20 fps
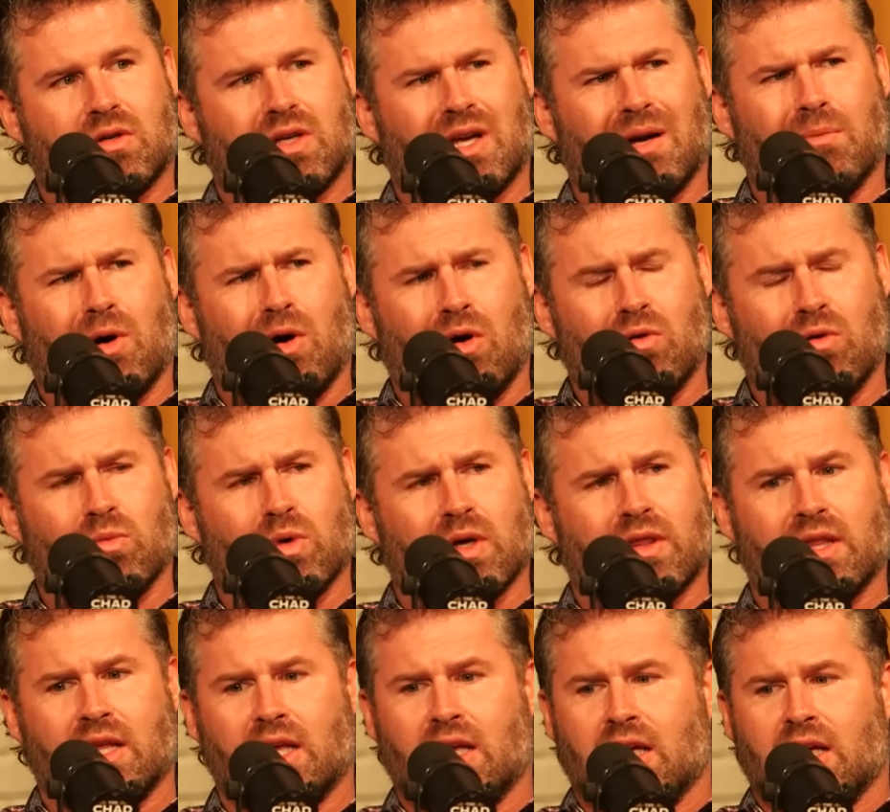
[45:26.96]
So come home
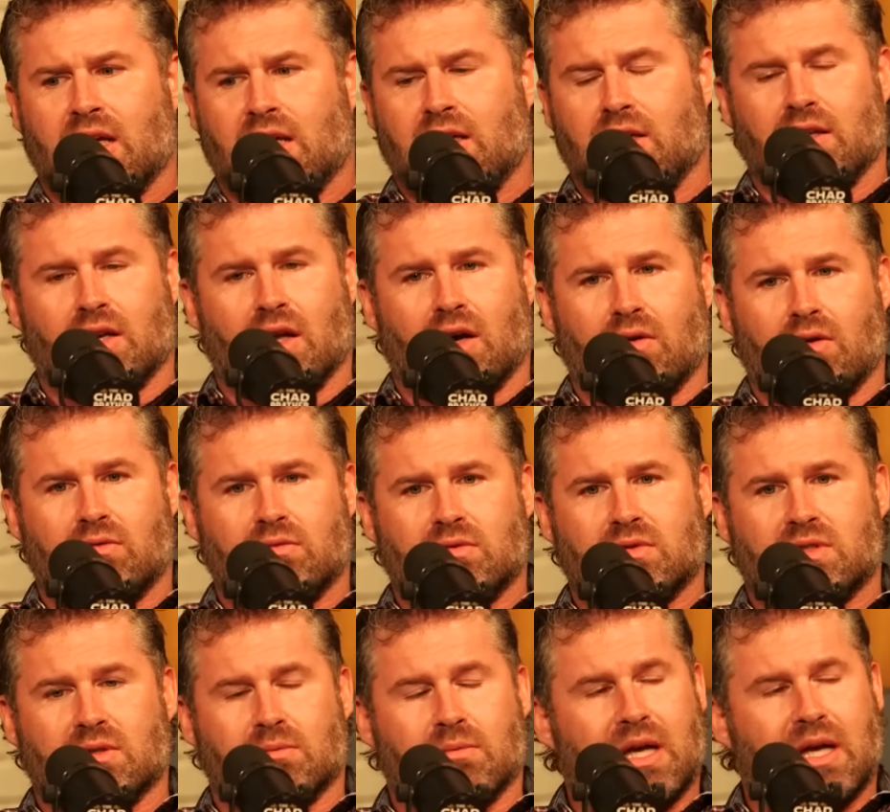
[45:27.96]
with, you know,
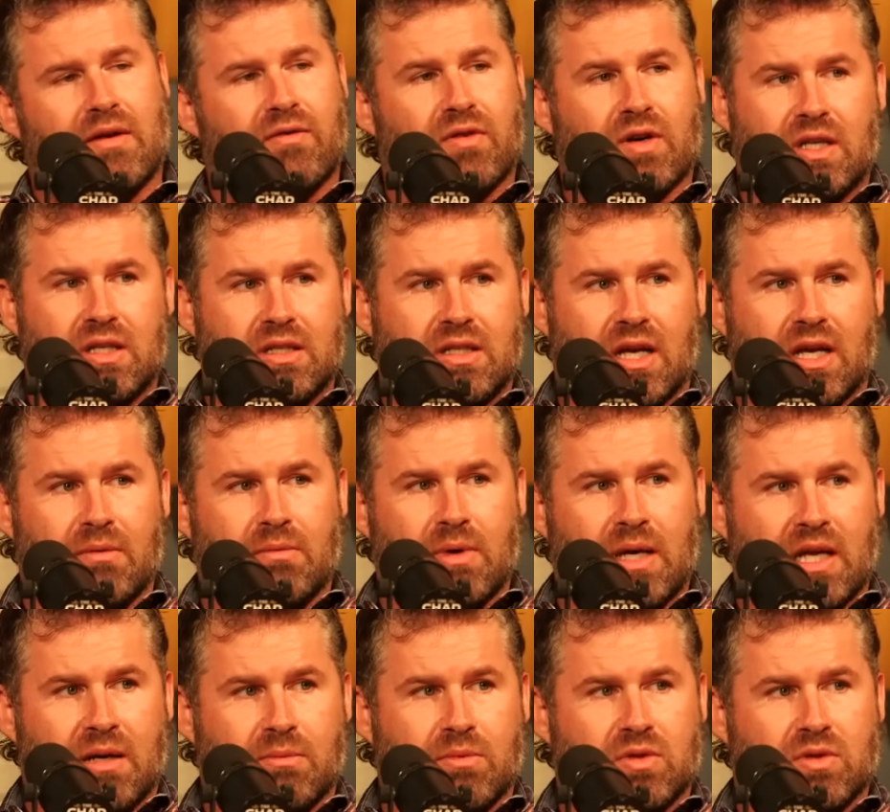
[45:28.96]
some African type
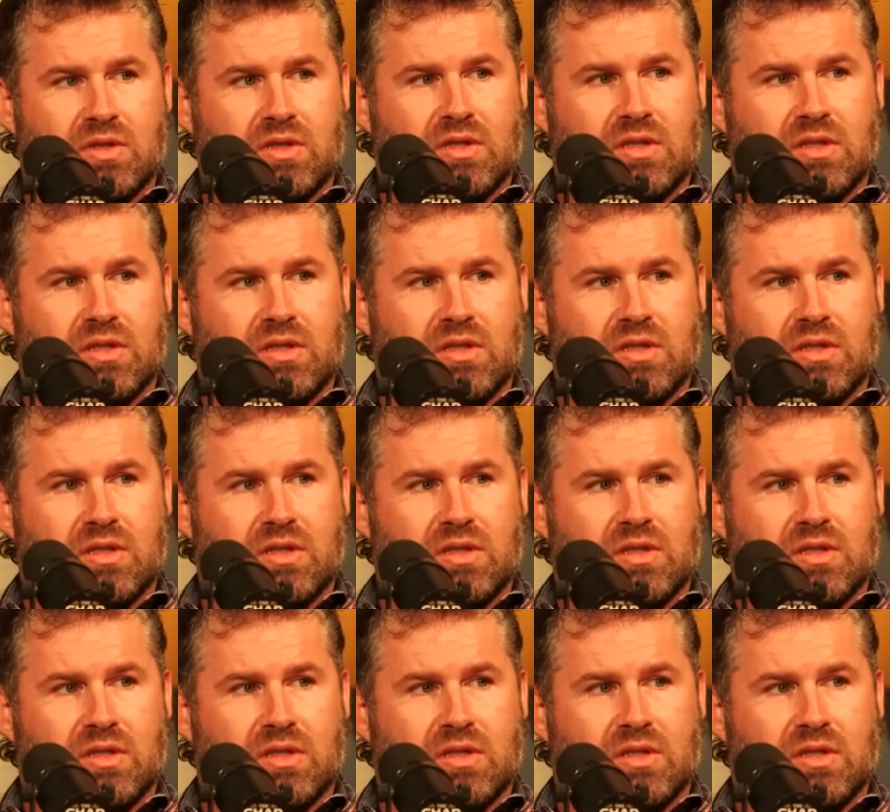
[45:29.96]
animals.